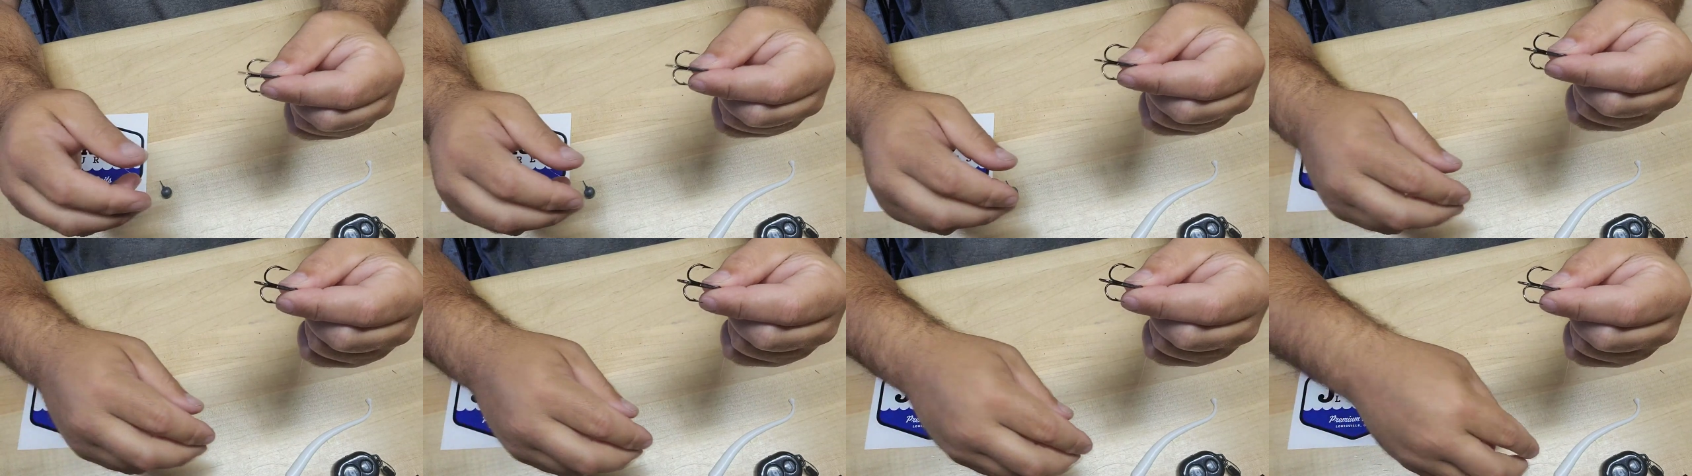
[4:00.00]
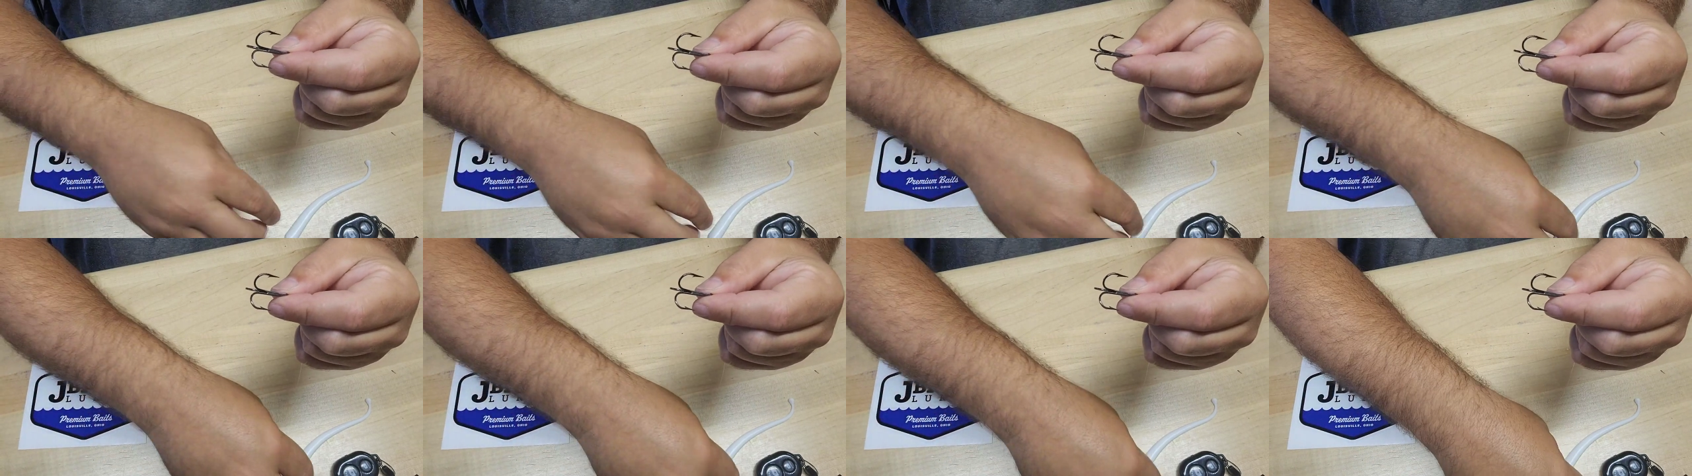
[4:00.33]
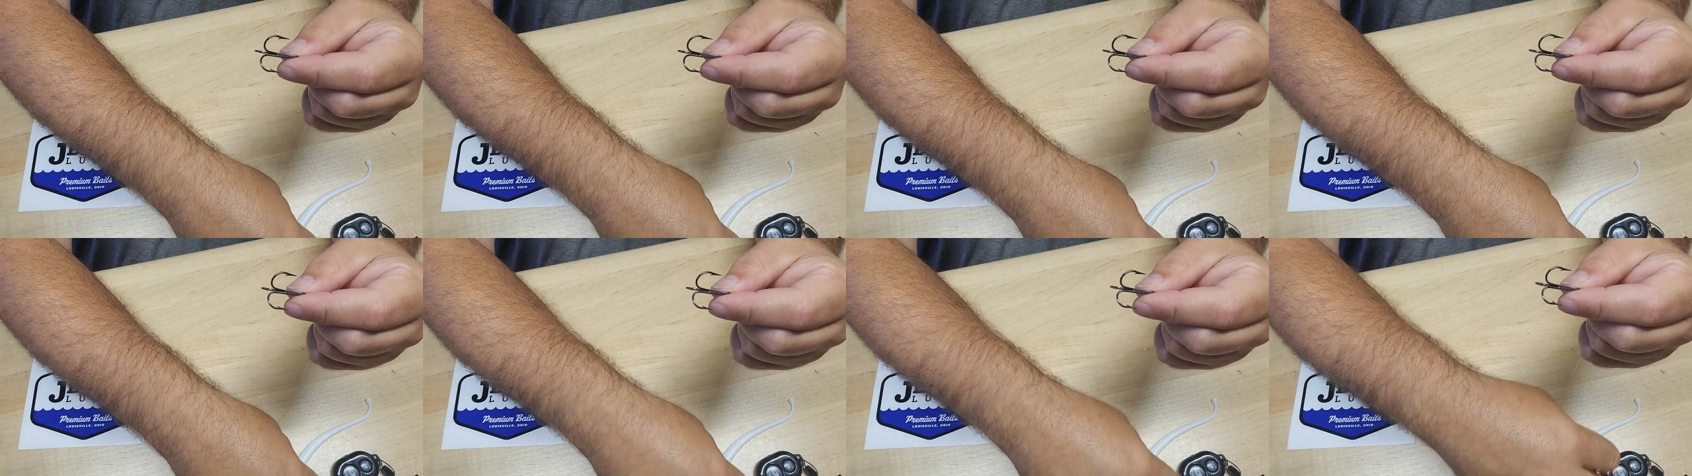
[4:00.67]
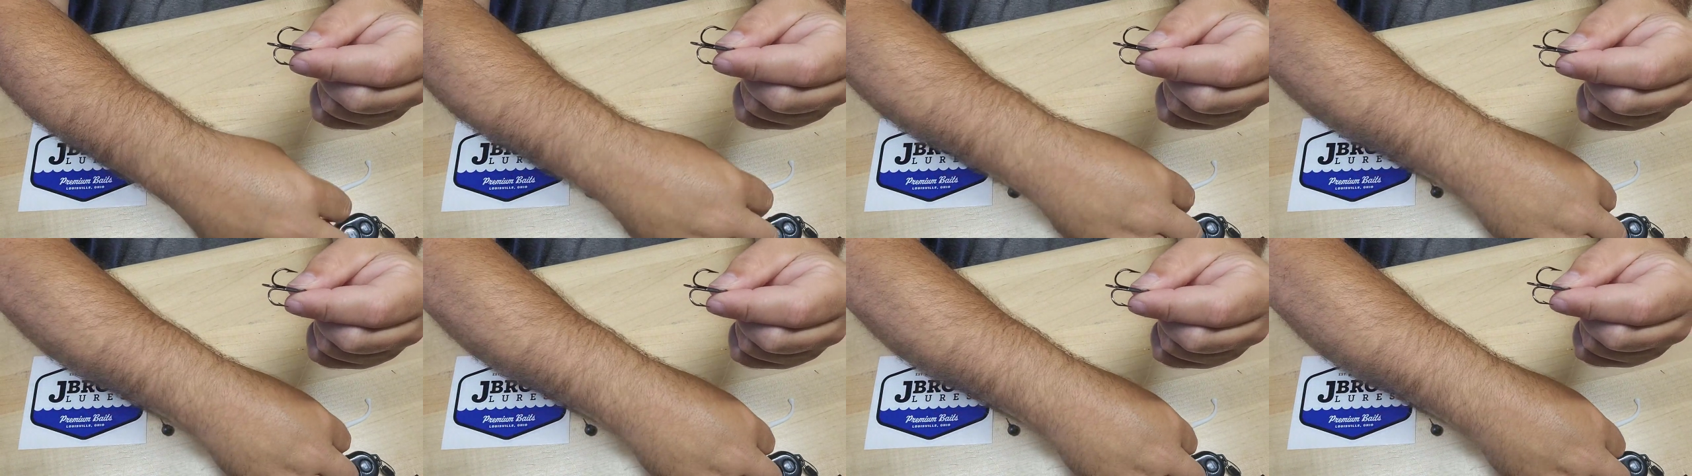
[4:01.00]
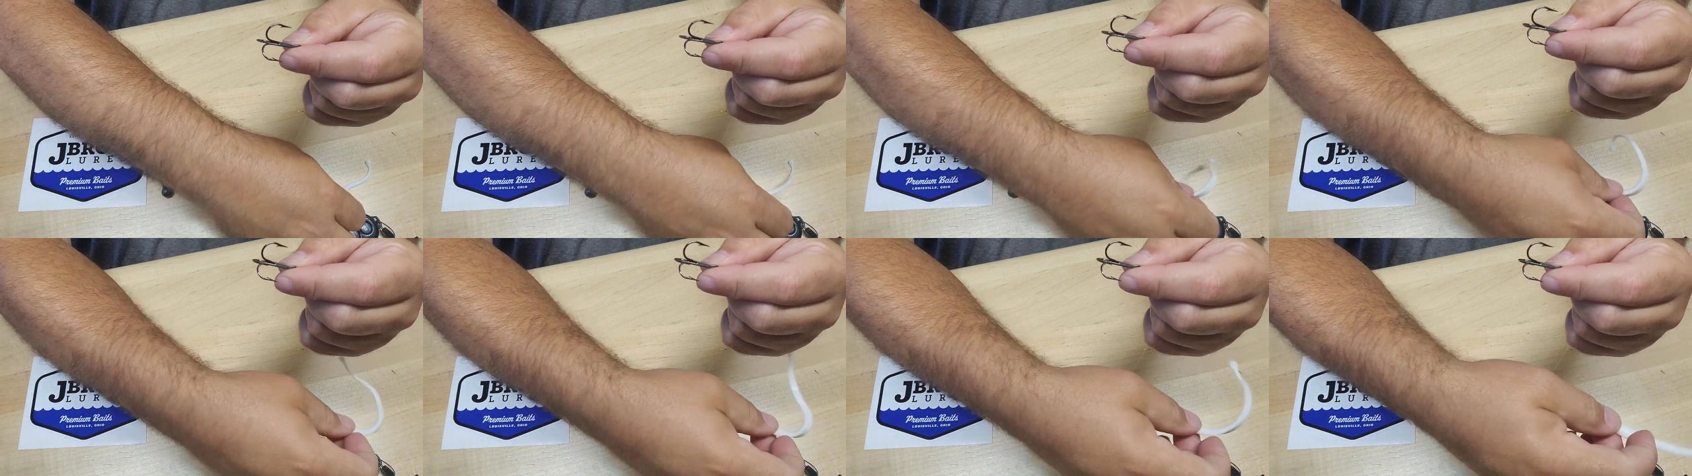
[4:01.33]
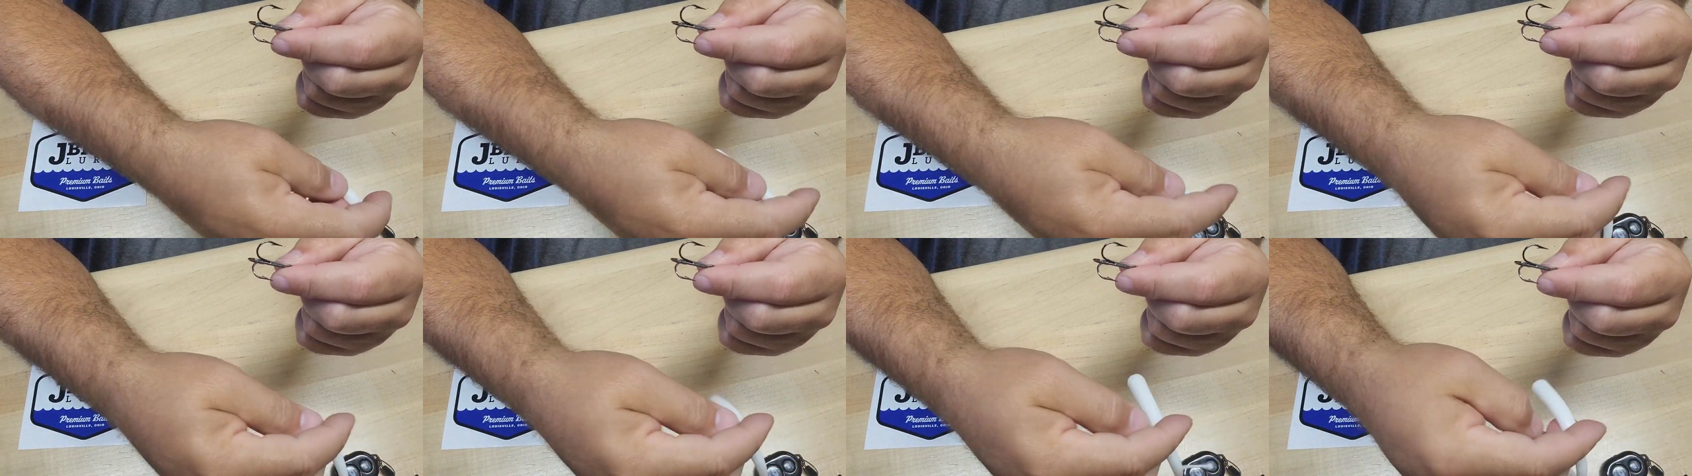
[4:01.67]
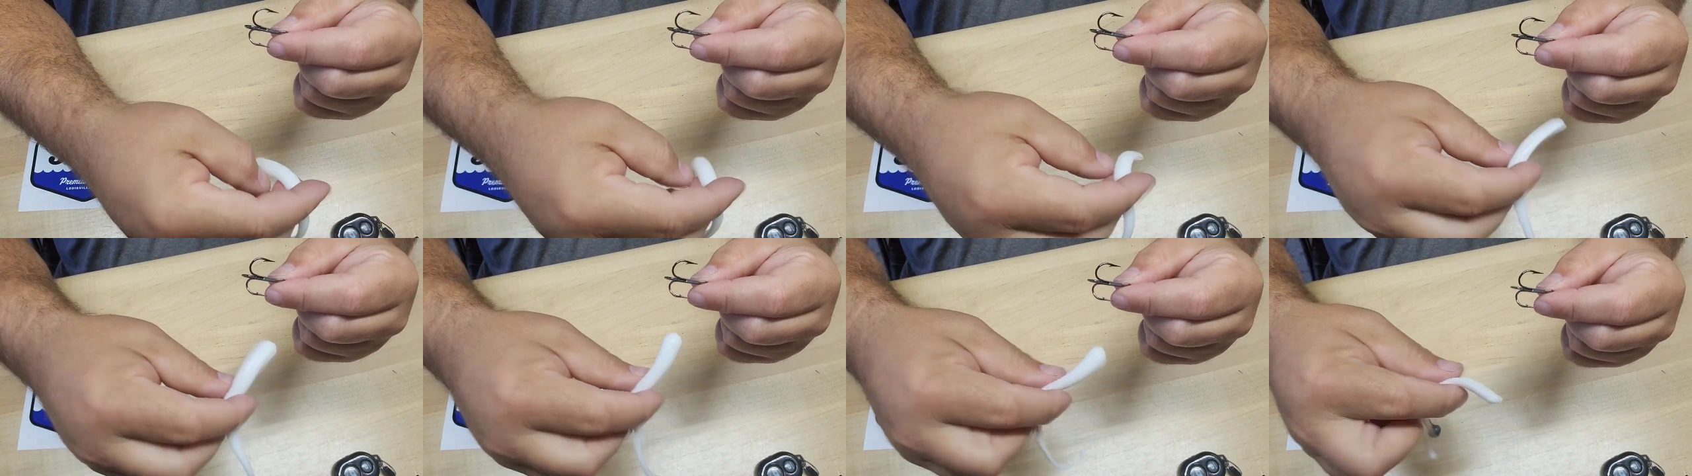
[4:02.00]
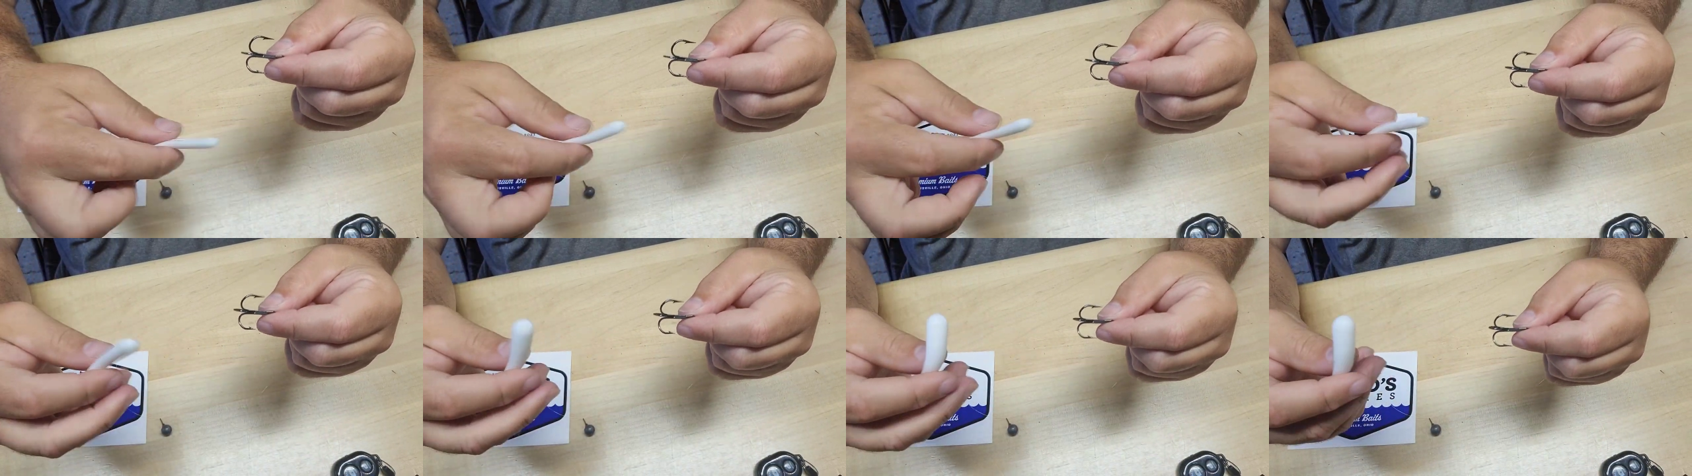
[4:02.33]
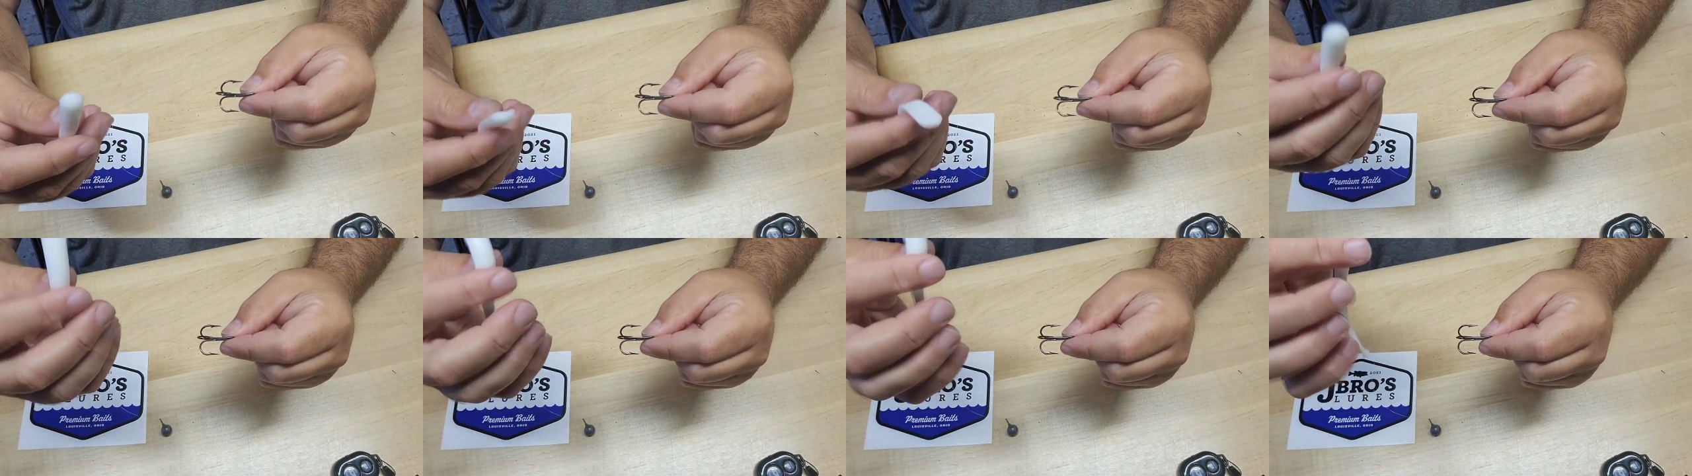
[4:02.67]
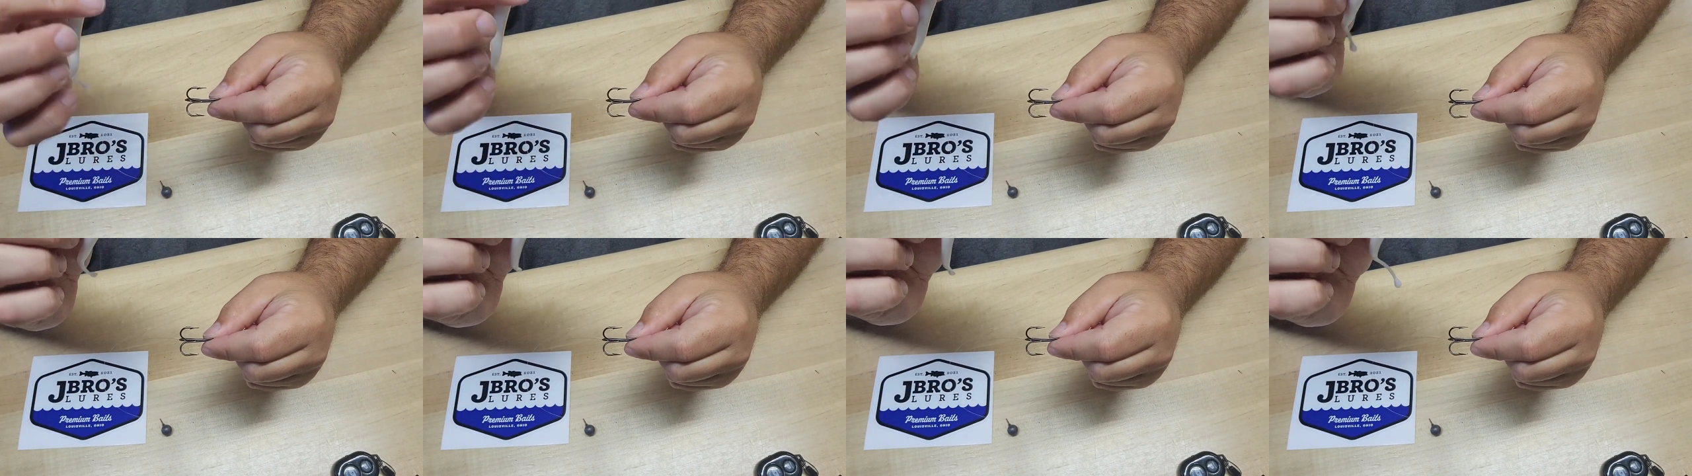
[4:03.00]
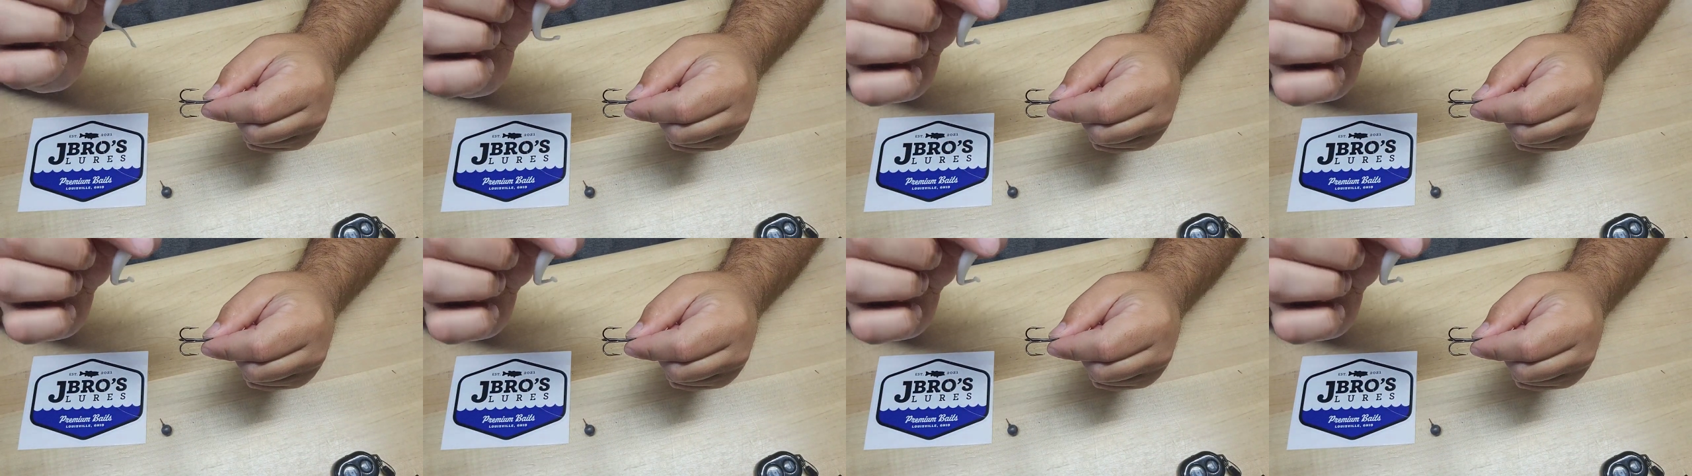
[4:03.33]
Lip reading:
(no speaker visible)